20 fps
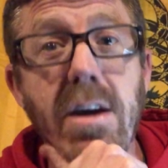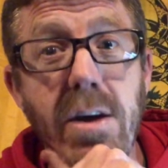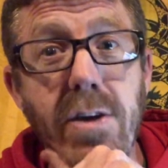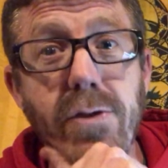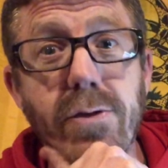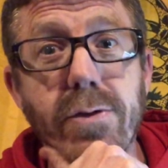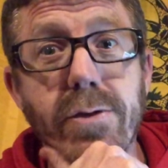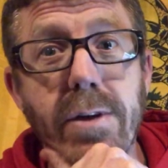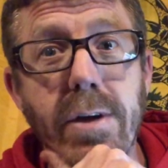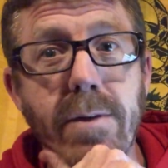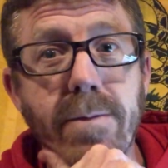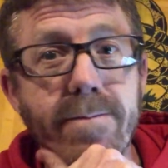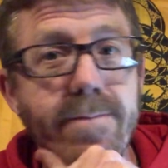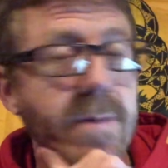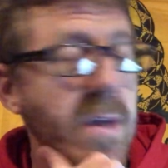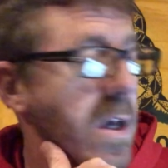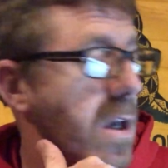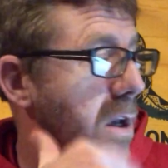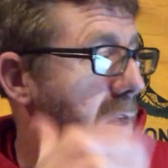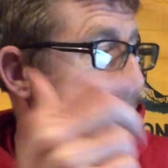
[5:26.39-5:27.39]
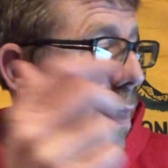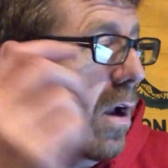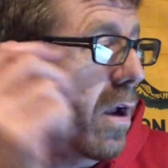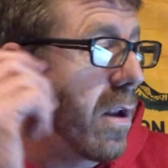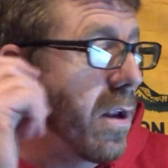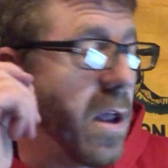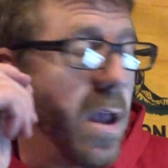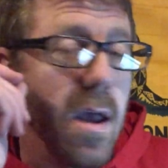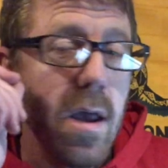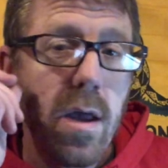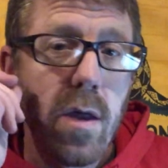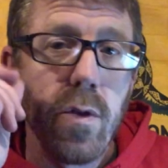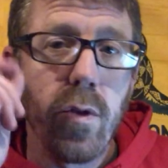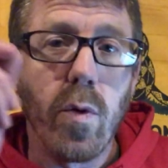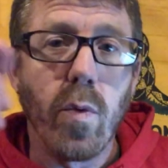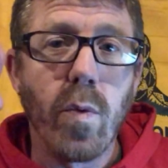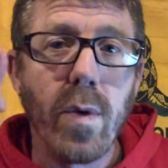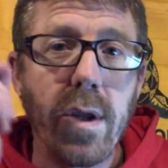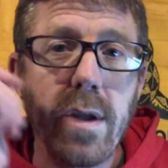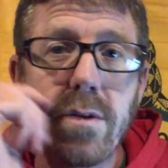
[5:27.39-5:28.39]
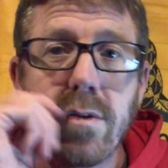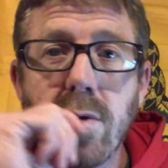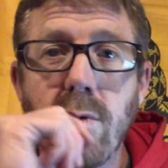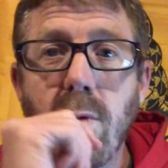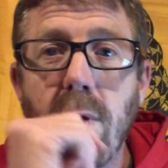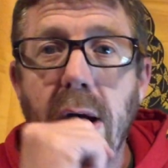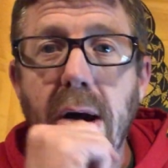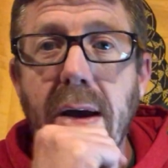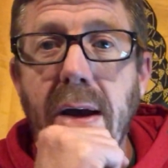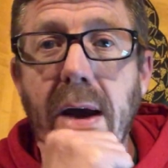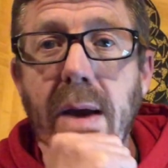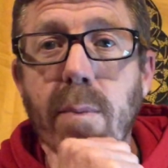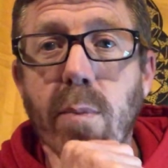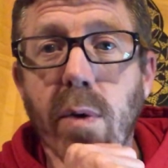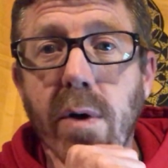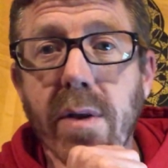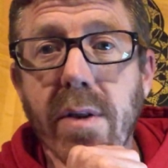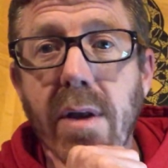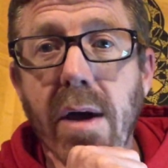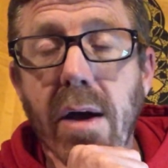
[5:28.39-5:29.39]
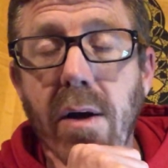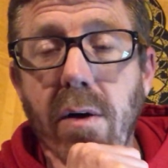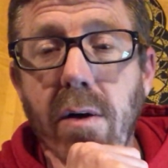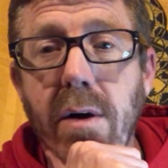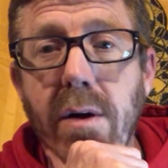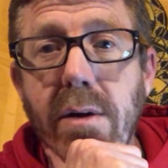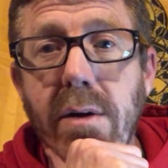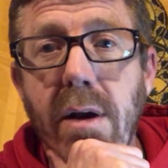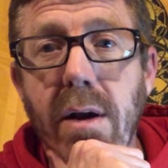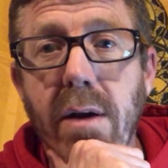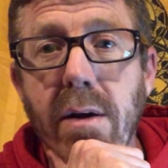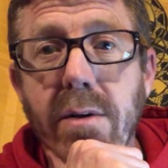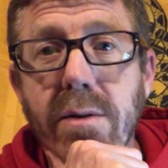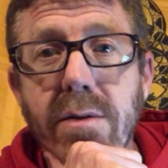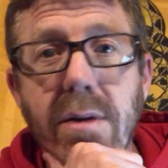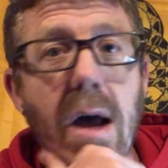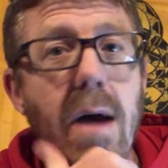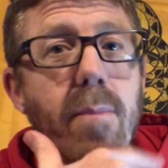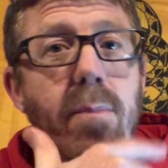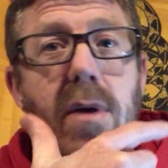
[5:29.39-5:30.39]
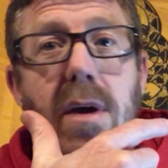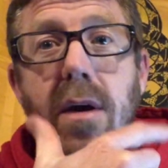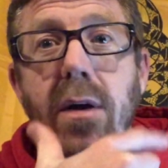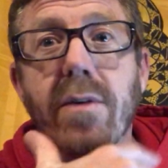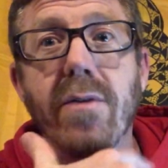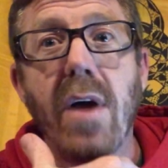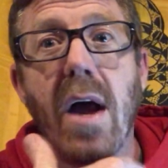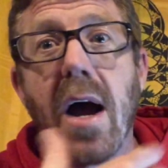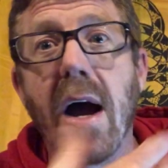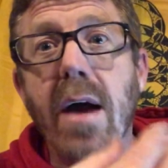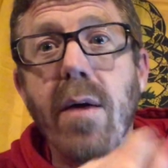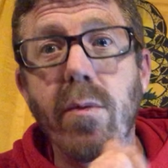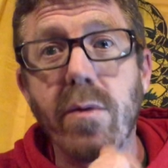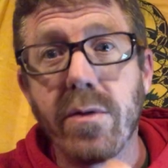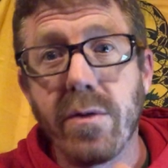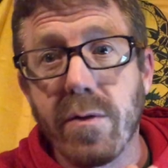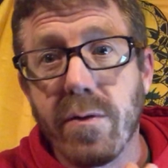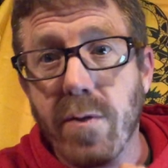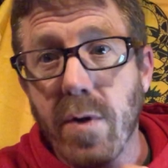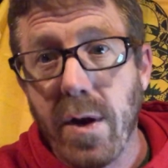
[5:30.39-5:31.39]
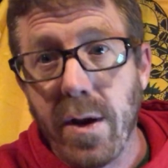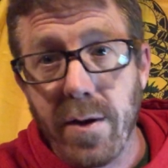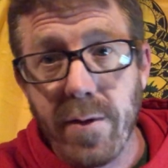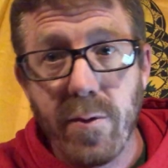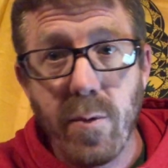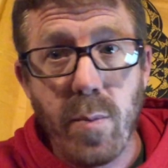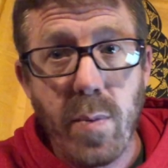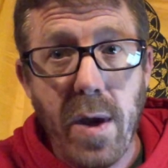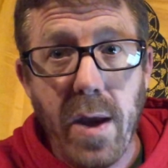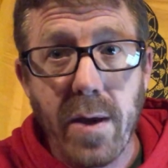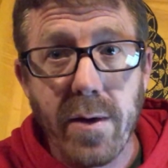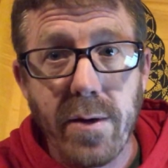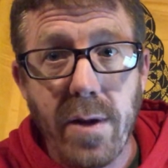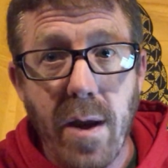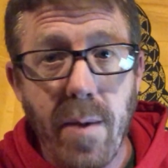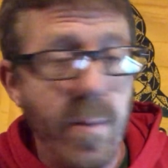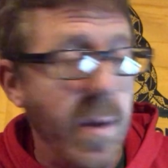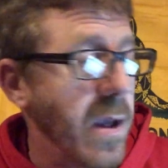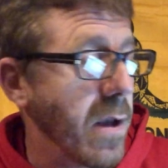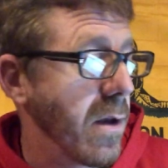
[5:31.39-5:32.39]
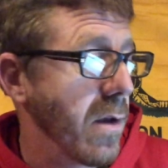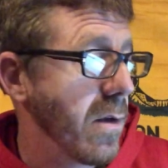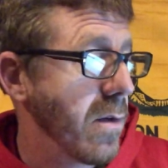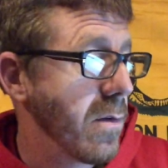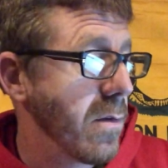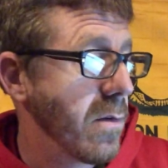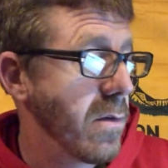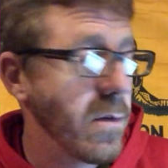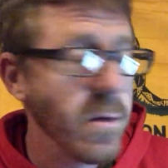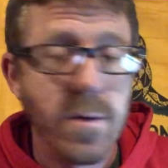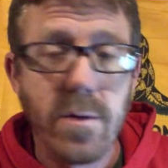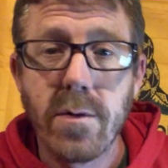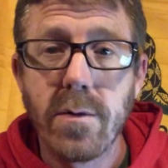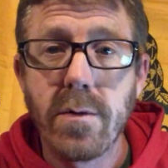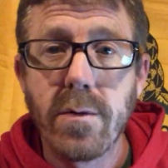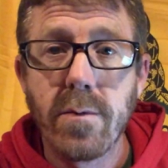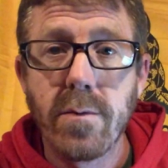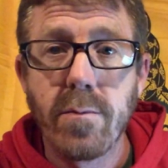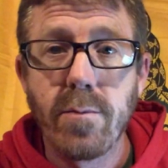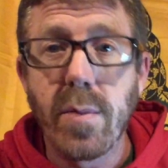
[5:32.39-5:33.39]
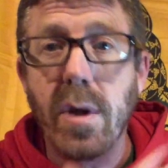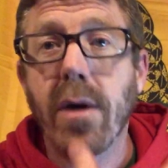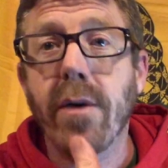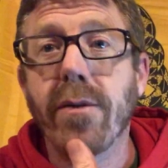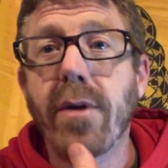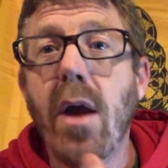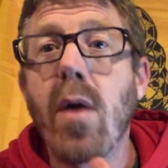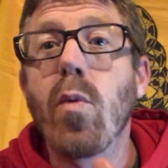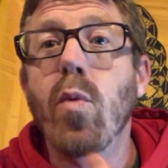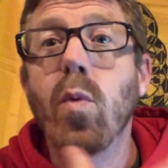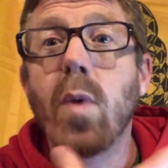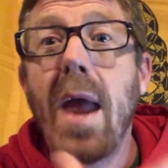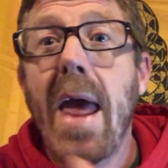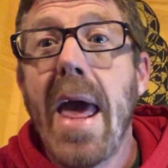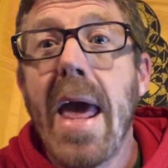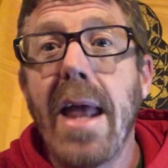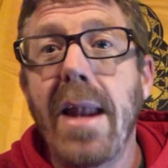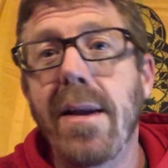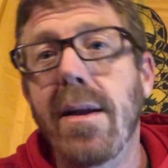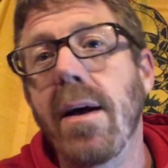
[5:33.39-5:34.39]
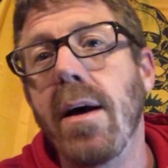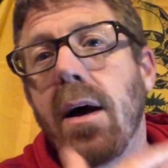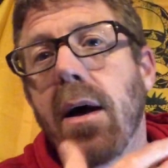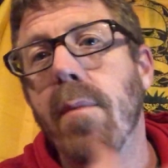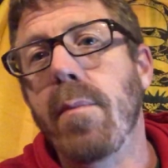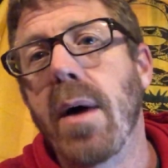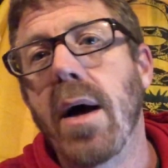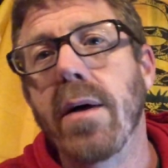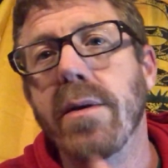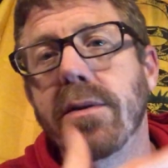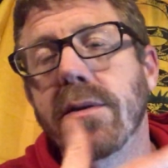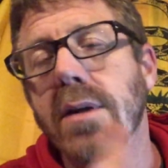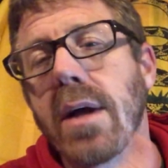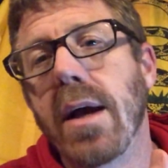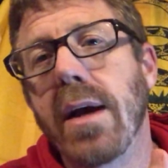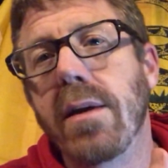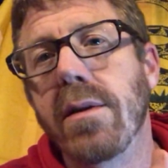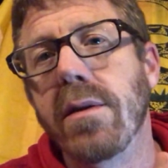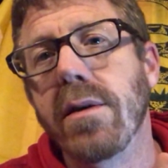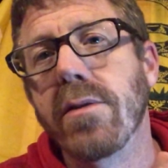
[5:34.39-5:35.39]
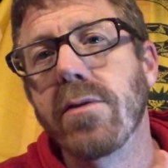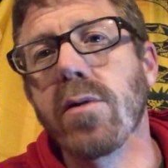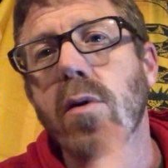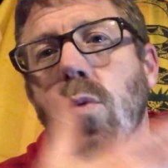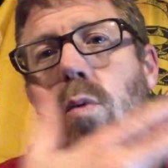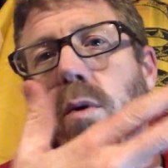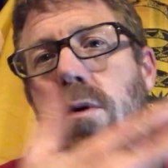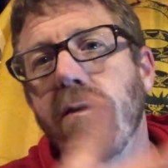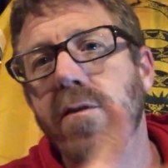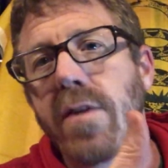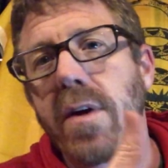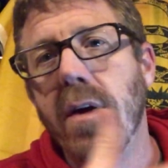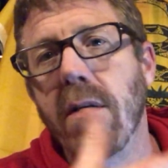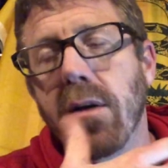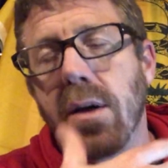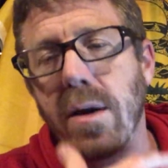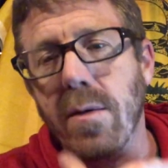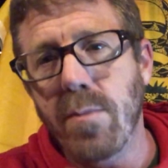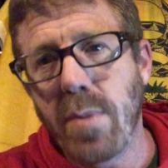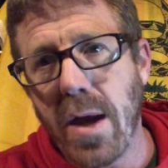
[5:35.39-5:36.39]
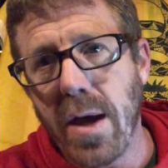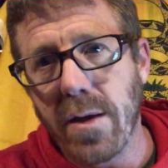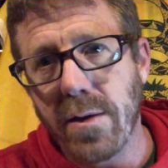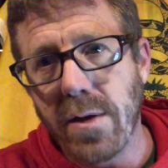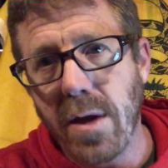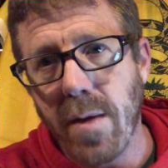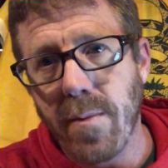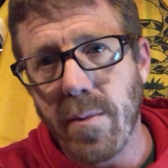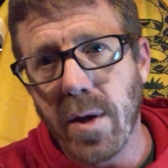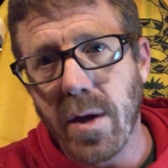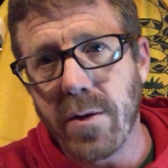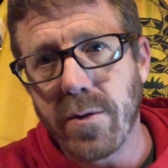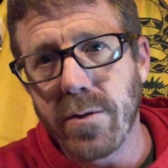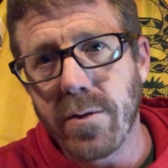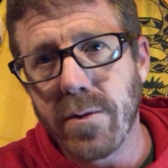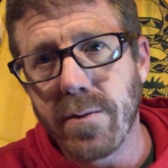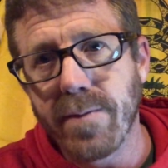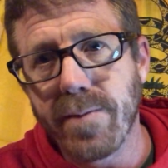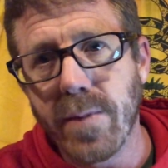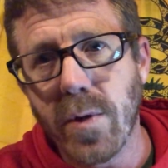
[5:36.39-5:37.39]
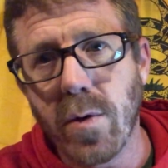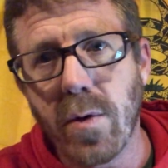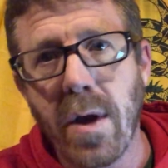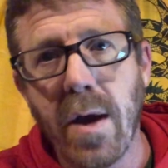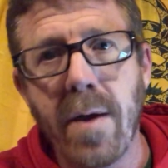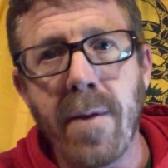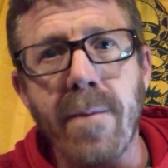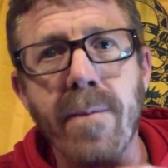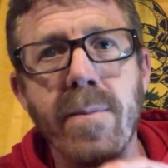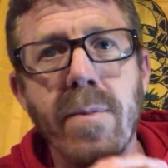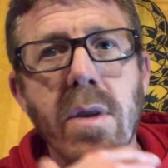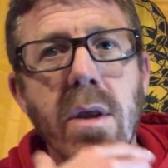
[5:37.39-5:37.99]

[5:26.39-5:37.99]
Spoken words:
Interesting, right? The reason why I put that on there is not because I was afraid of a pandemic, because I read about scientists were fearing pandemics, okay?